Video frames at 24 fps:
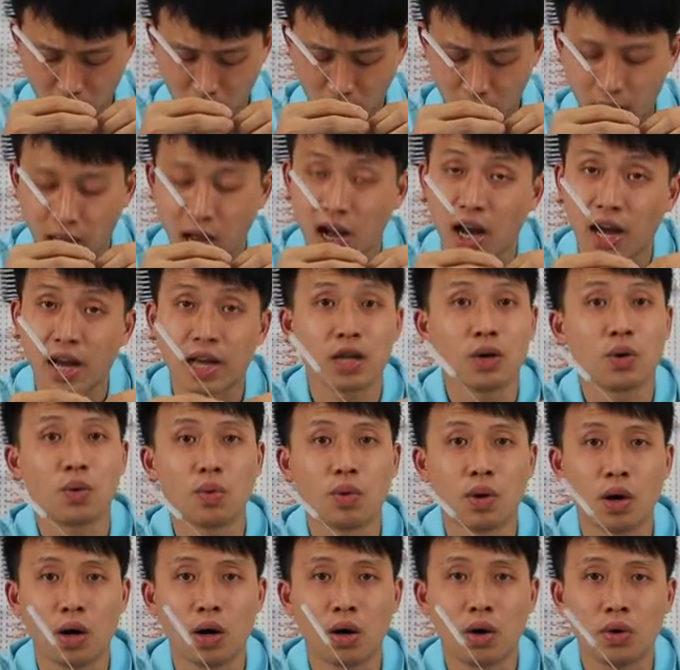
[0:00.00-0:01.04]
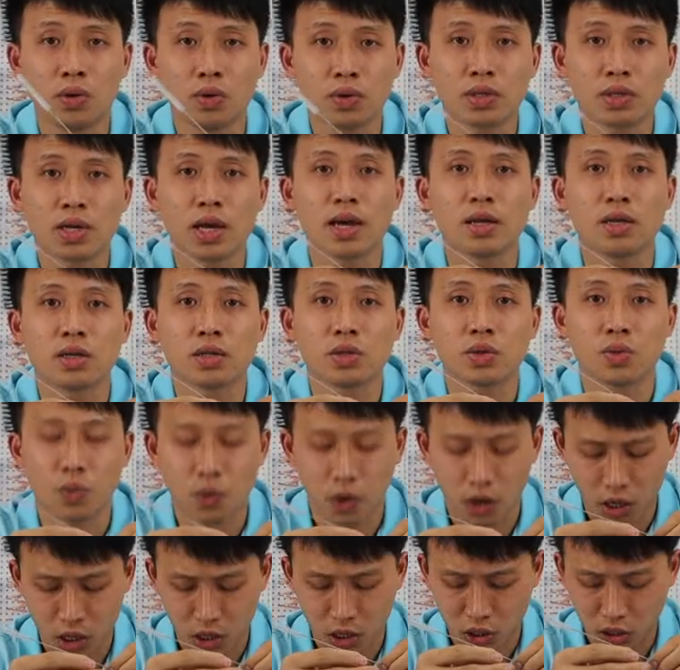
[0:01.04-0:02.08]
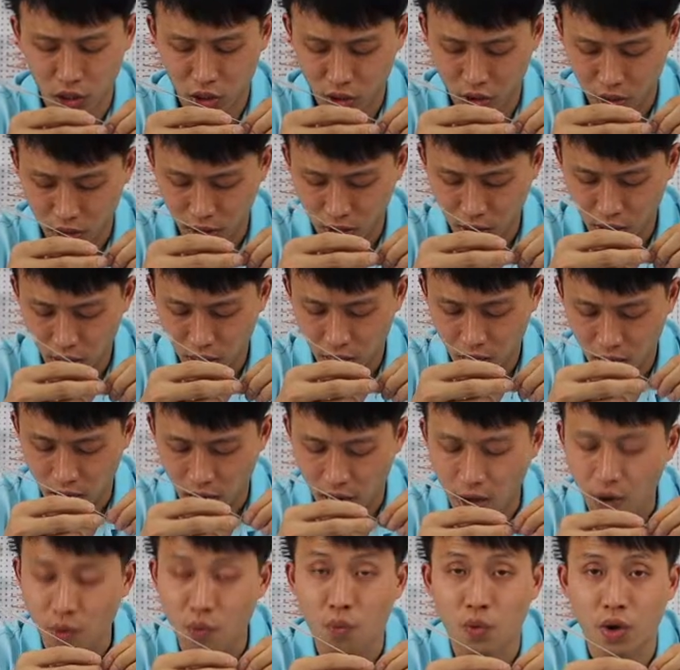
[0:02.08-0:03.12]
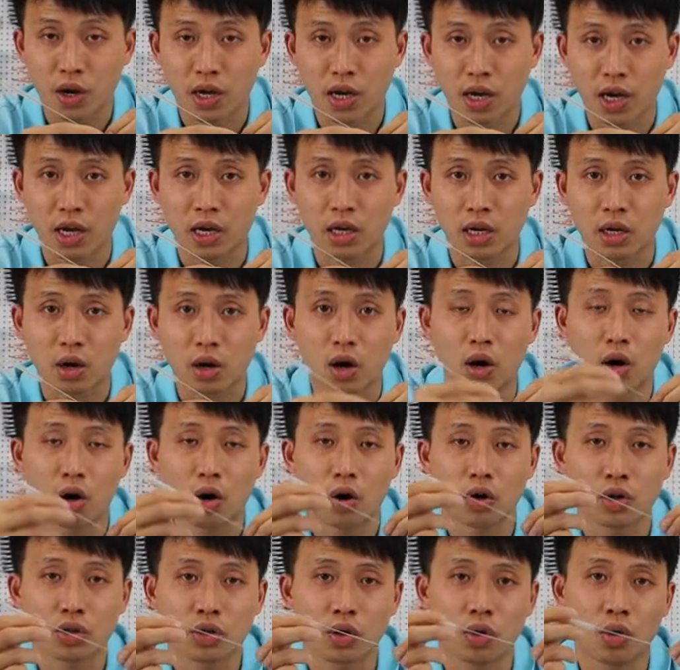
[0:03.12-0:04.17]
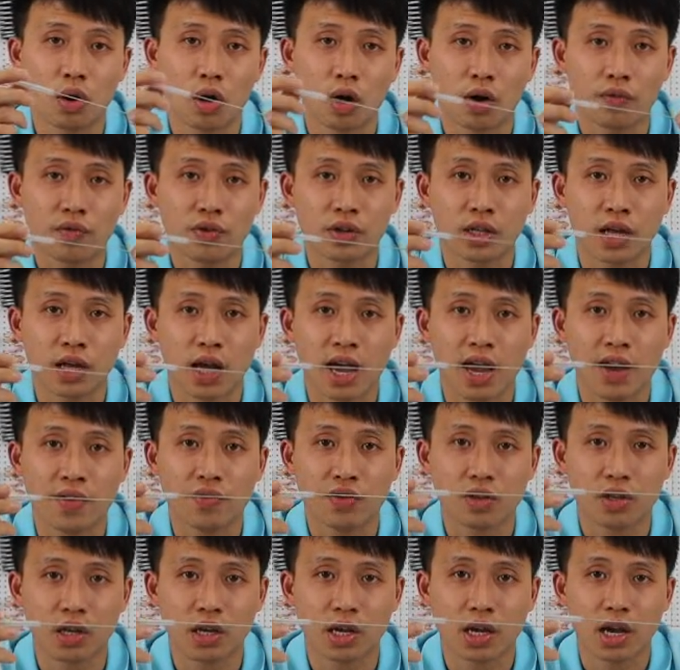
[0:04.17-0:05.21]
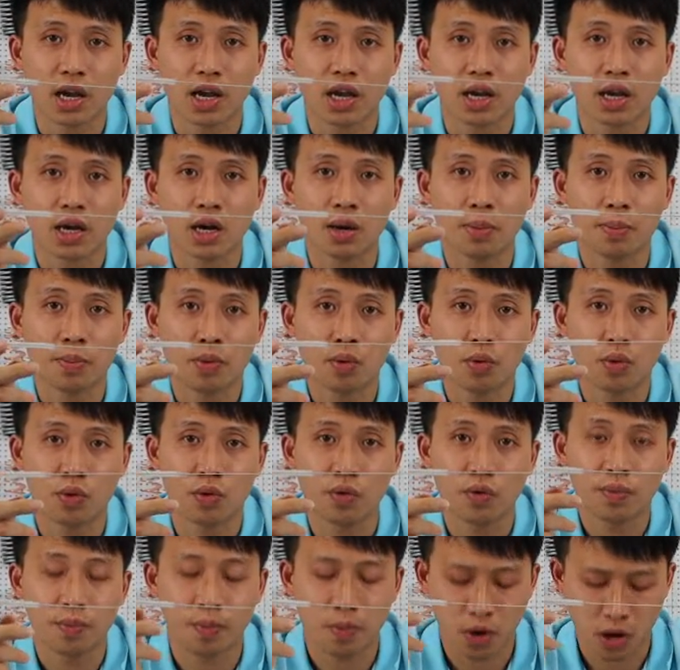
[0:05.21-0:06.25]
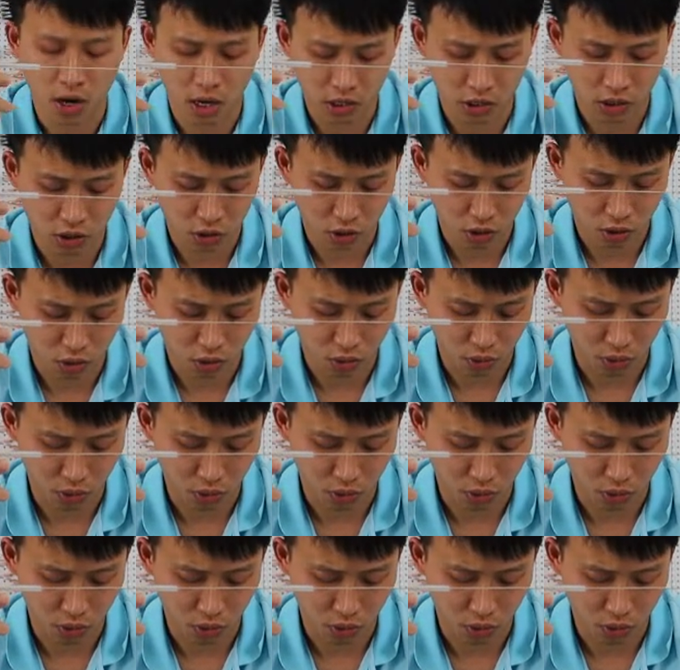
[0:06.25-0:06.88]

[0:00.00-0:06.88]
9 rows and switch, and we can also offer the FDA approved brushes to